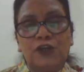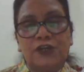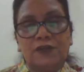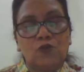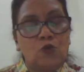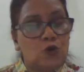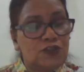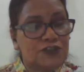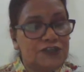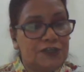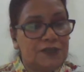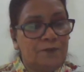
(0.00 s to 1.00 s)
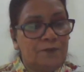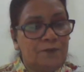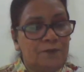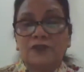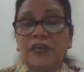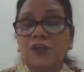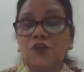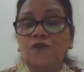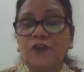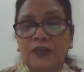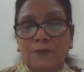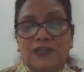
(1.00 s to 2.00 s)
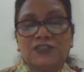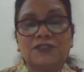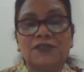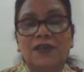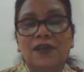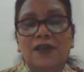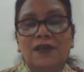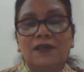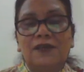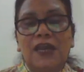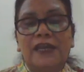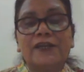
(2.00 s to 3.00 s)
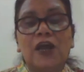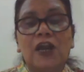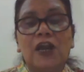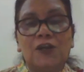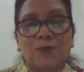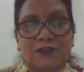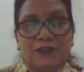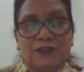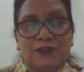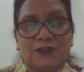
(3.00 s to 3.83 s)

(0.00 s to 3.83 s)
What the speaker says: in cohort 3. Thank you very much, and God bless you.